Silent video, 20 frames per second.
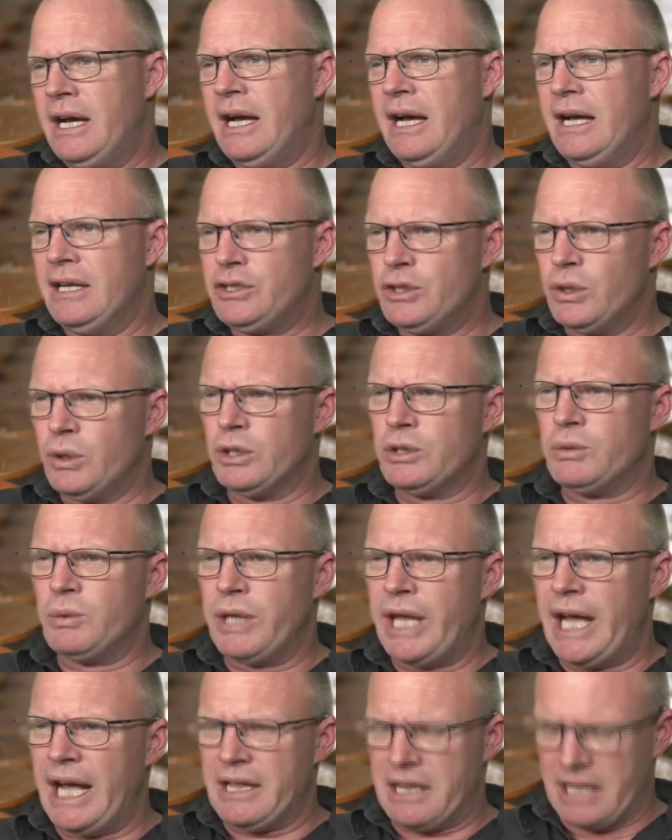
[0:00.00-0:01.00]
George
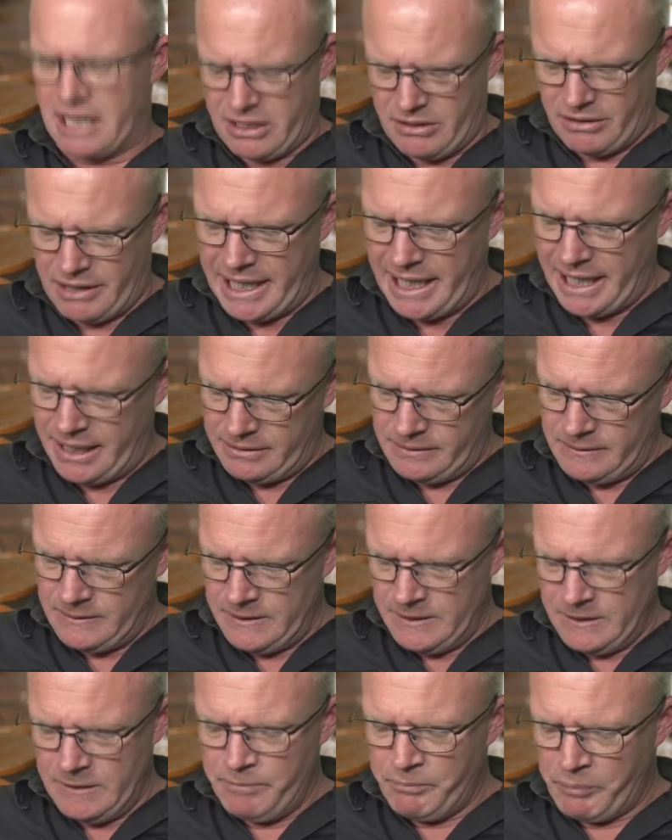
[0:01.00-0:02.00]
without the crown,
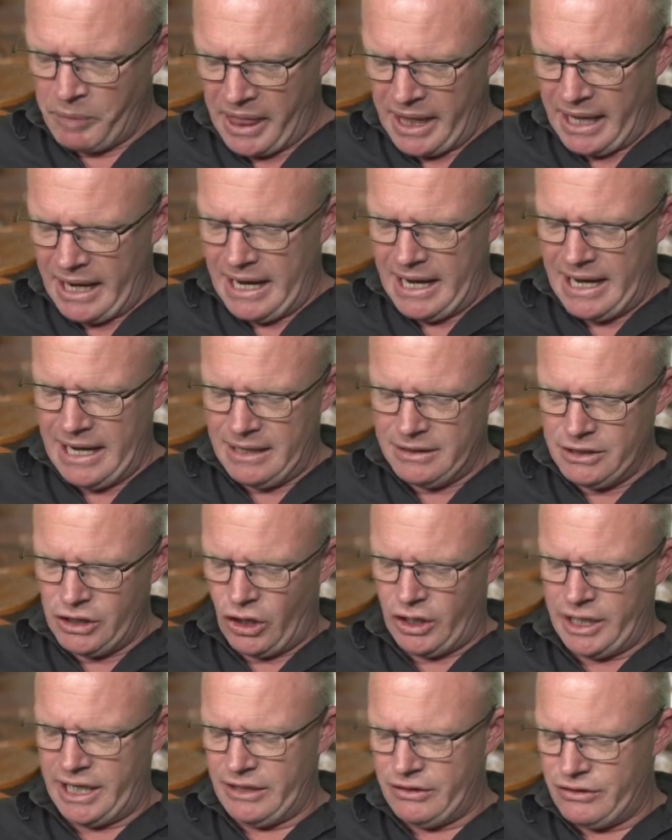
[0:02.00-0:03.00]

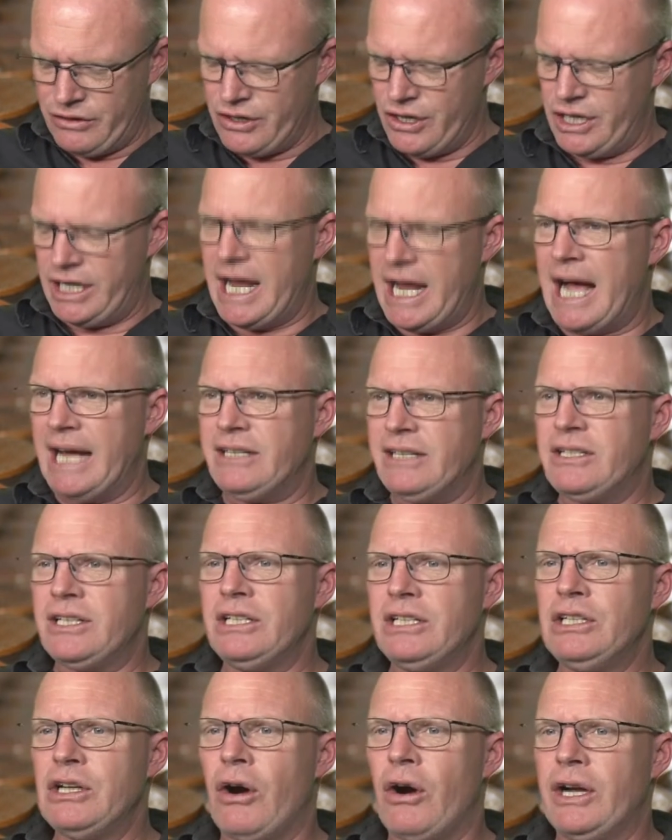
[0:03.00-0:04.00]
1938 to
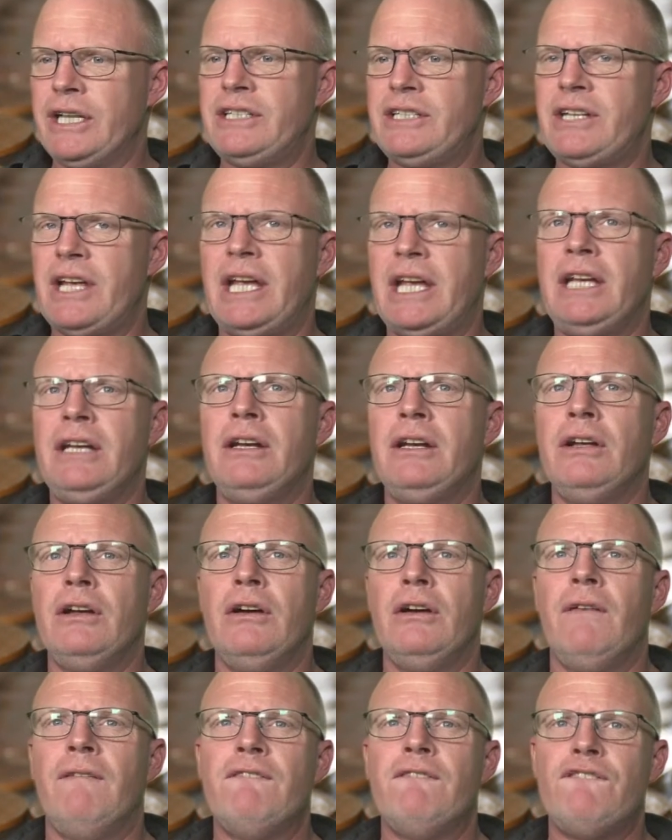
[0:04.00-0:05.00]

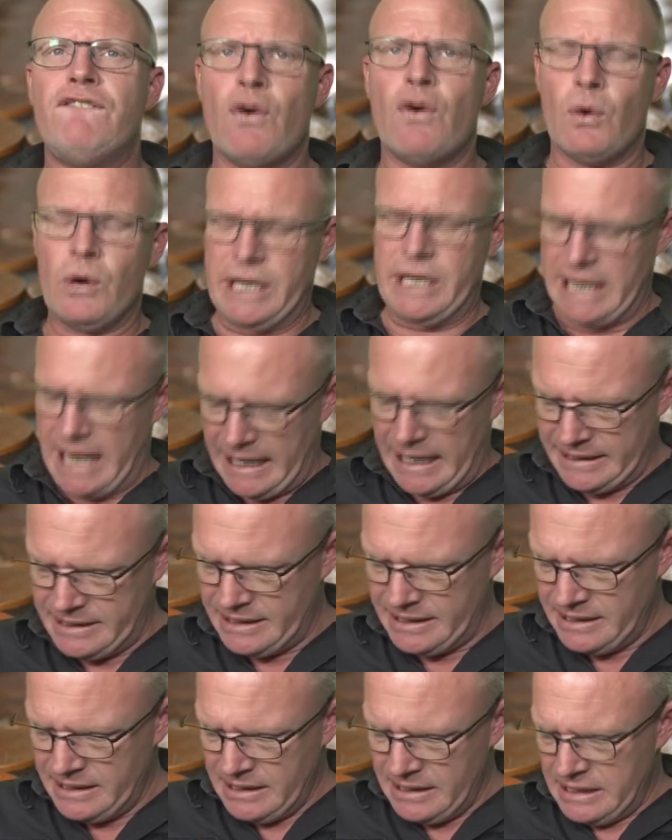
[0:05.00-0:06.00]
1948.
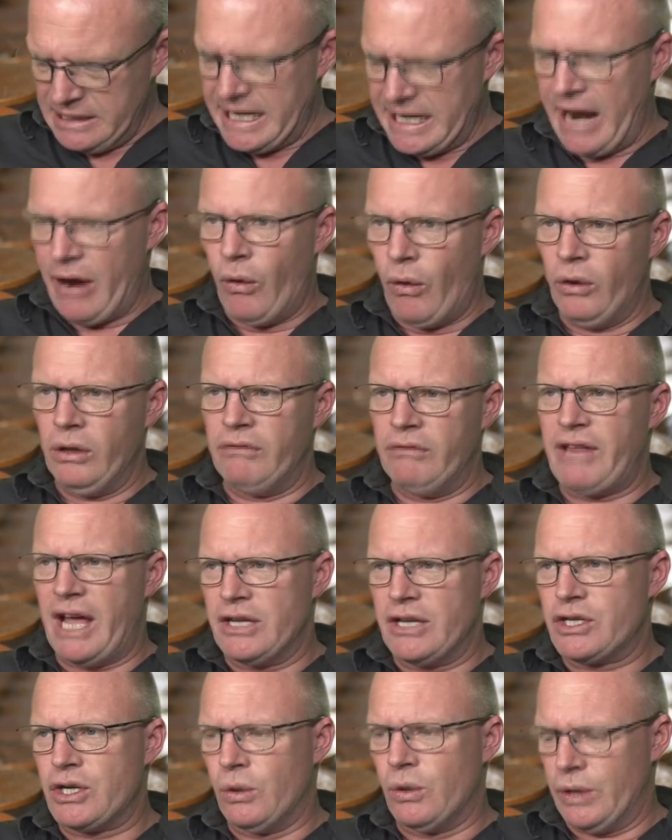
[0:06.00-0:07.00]
Now all of those
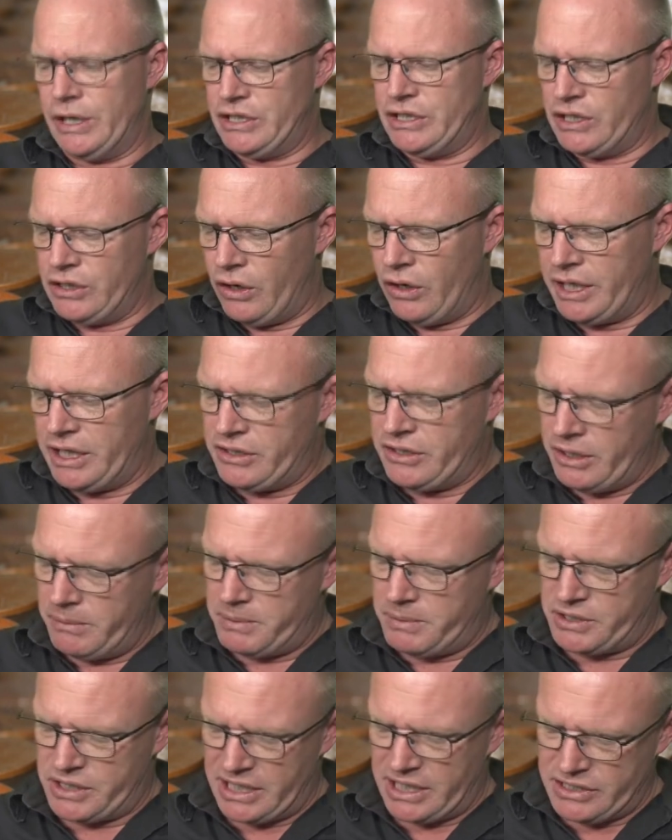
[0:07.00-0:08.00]
coins are
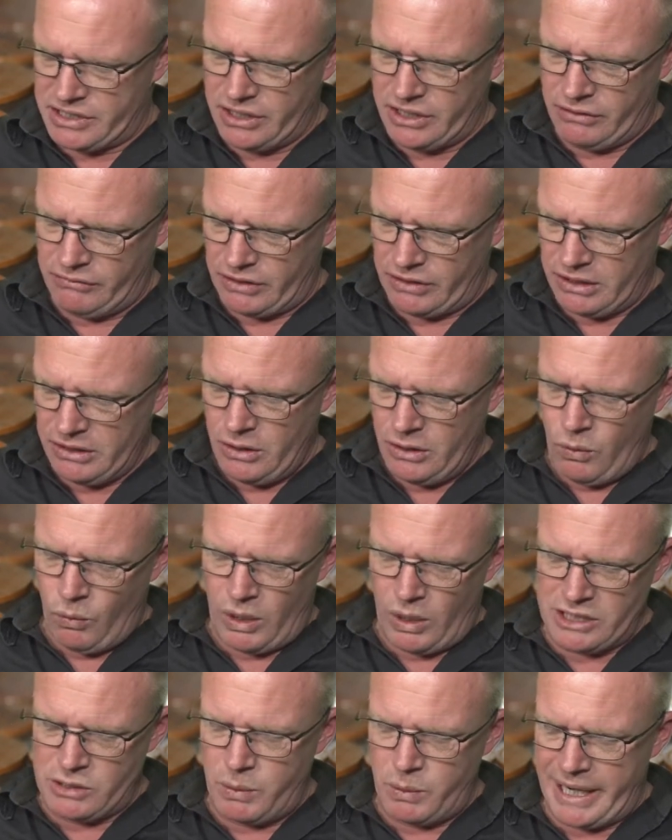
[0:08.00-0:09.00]
92% silver.
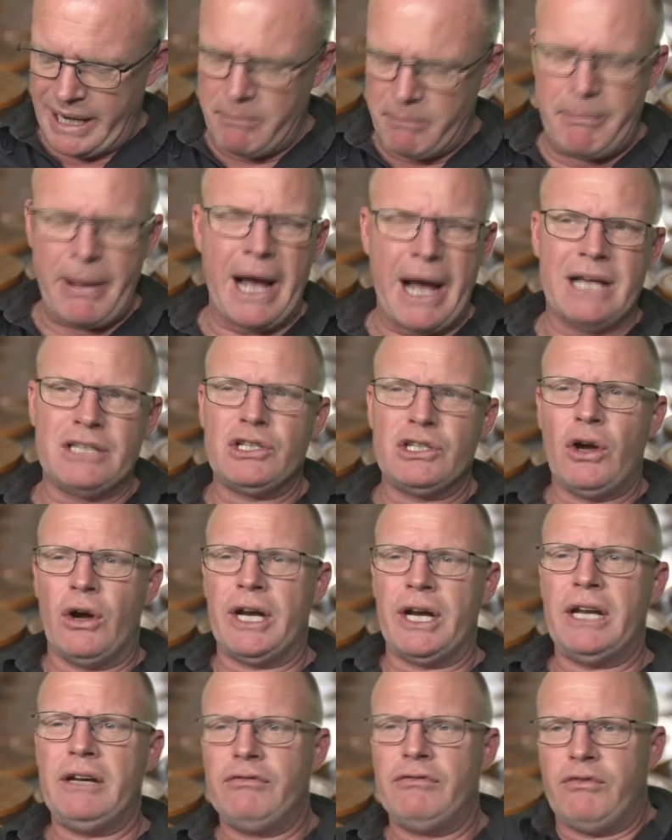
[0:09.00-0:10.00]
Once we get past
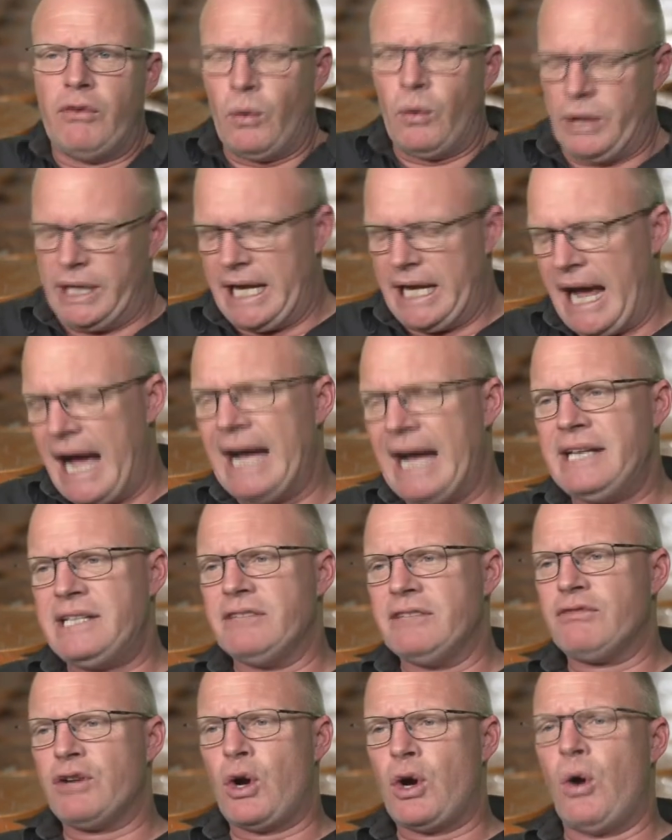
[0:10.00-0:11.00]
1948,
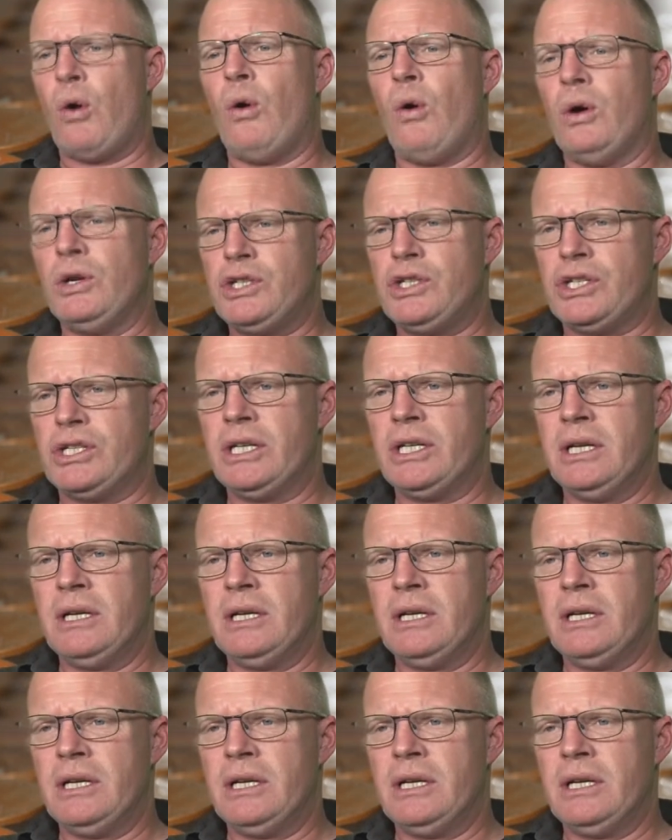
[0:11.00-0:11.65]
of course,